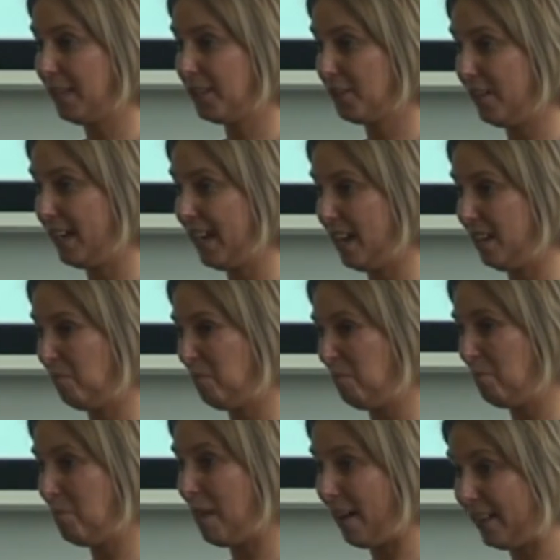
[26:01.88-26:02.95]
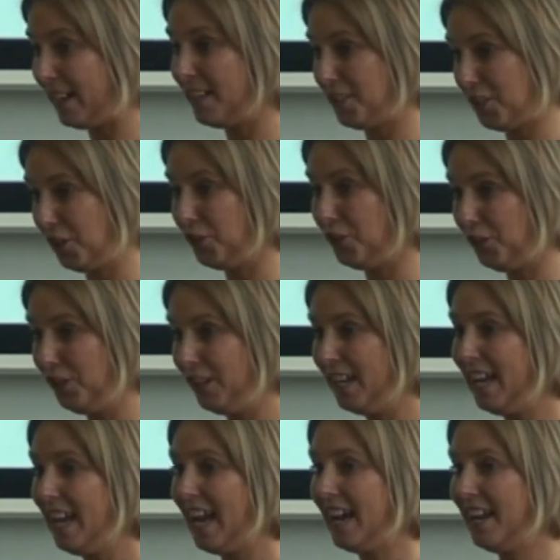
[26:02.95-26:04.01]
mentoring and marry the two
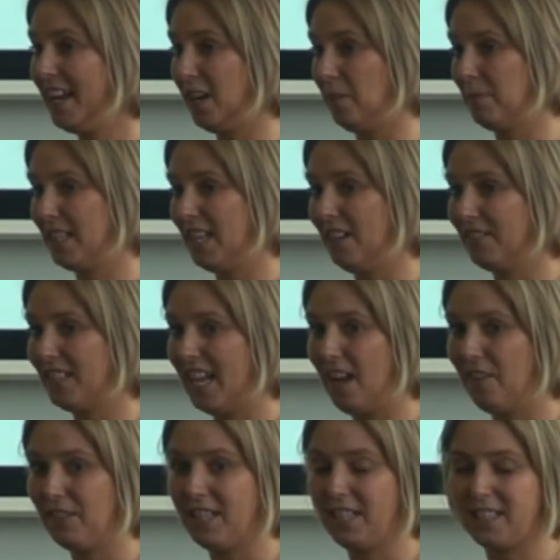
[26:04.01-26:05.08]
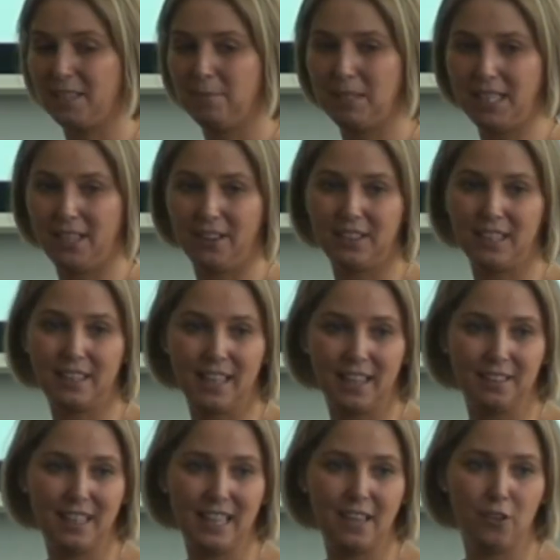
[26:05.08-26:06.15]
and help staff to evidence the material that
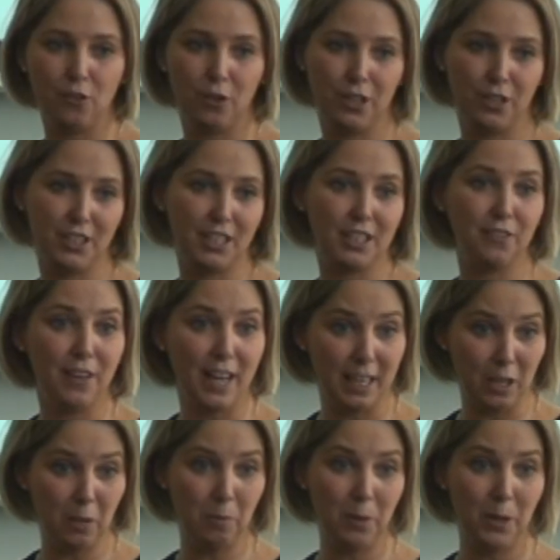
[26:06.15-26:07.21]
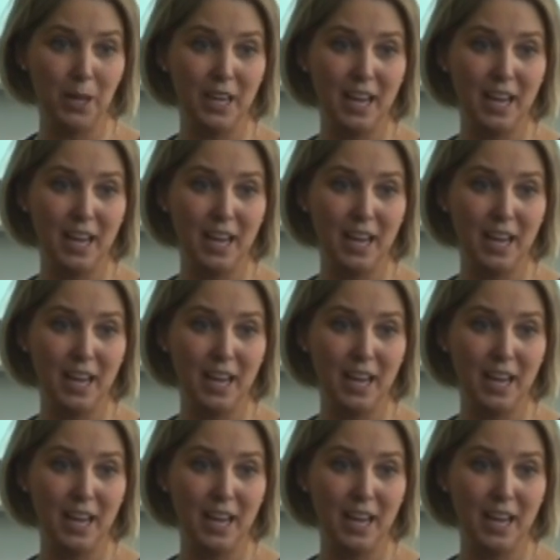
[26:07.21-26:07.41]
they'll need in order to develop